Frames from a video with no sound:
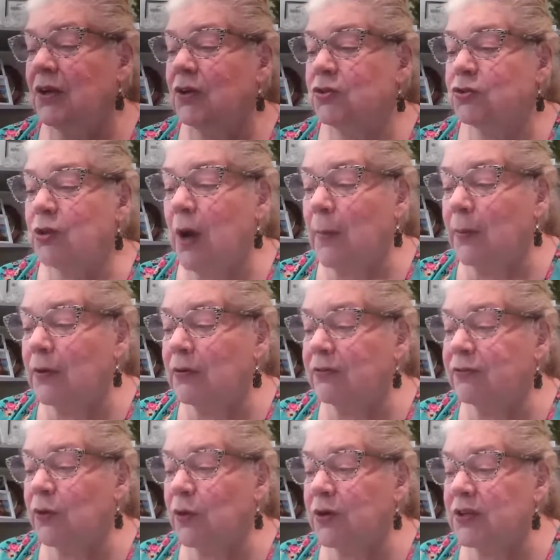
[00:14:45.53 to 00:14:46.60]
tropical
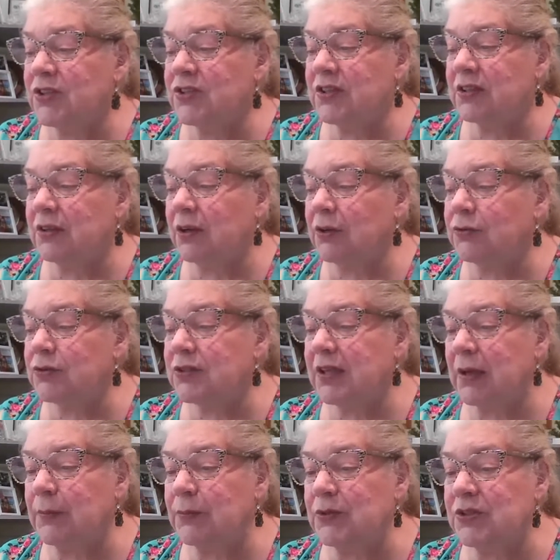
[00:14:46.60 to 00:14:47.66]
forests in countries
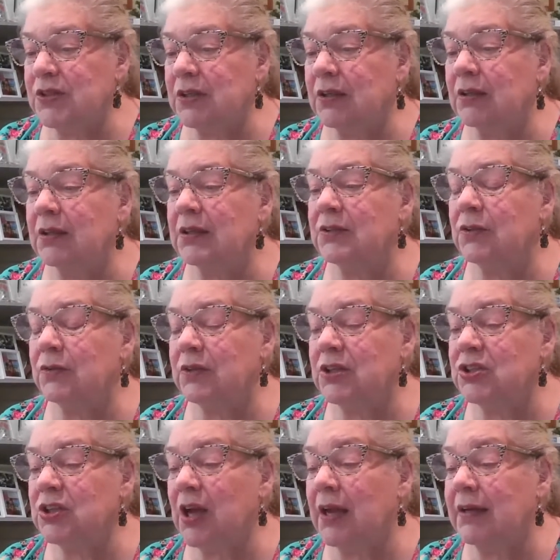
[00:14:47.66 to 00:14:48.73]
like Brazil,
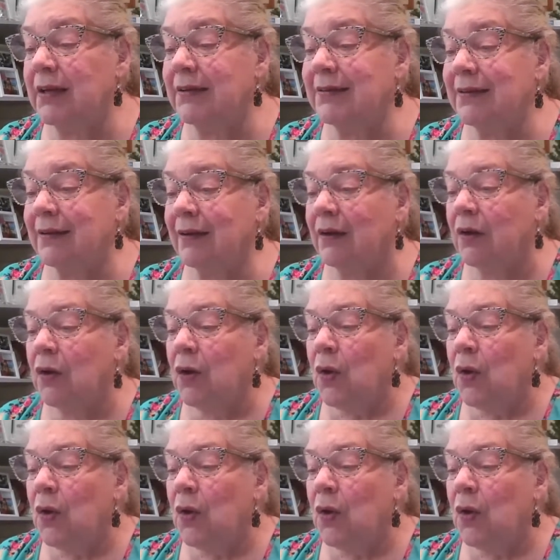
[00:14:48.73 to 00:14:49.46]
Indonesia, and India